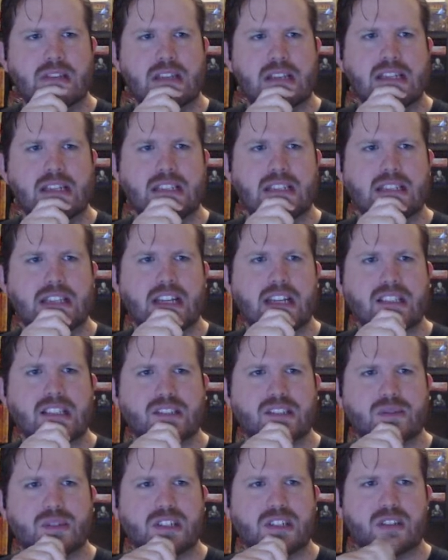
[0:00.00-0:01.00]
yeah,
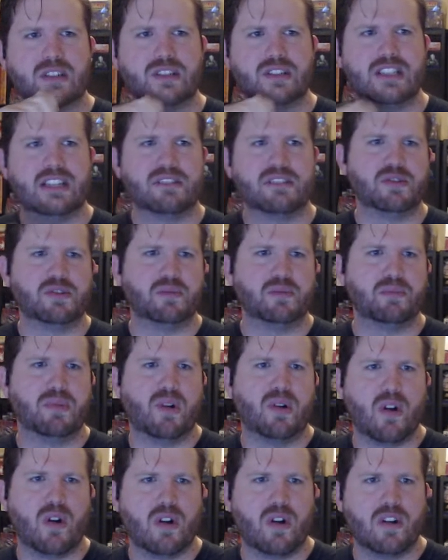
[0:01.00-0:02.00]
so we're gonna go down to
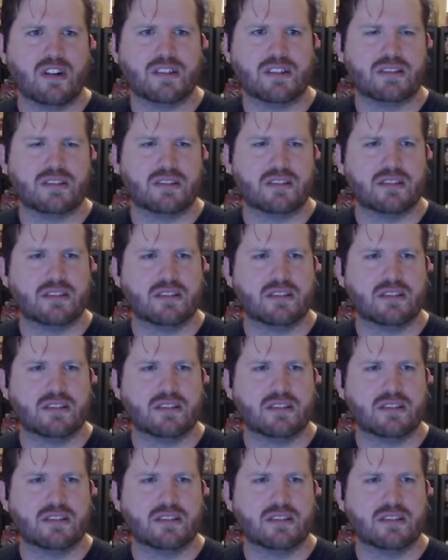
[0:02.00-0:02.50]
parse.